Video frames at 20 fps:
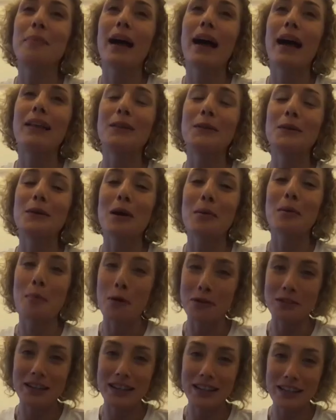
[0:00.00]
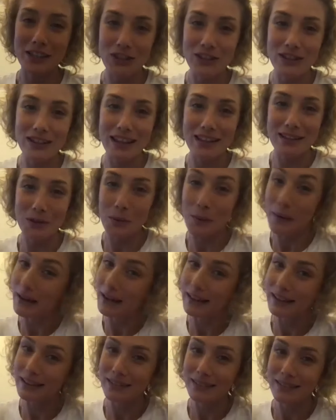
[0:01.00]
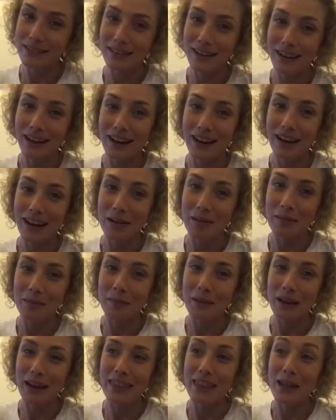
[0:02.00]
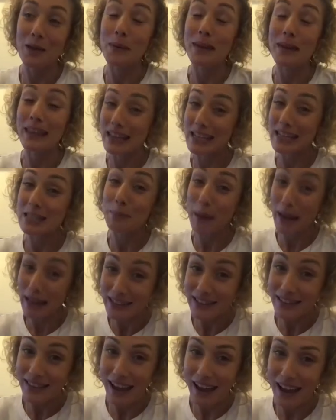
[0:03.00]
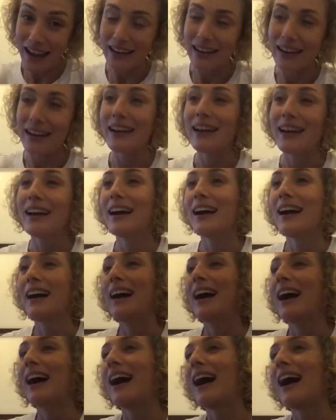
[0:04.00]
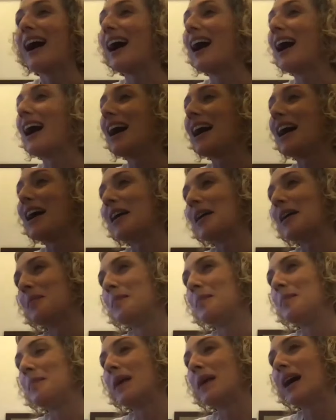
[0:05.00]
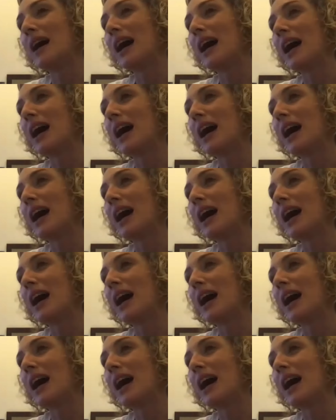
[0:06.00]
by Luka Modric, that's quite, I think we can expect that. I'll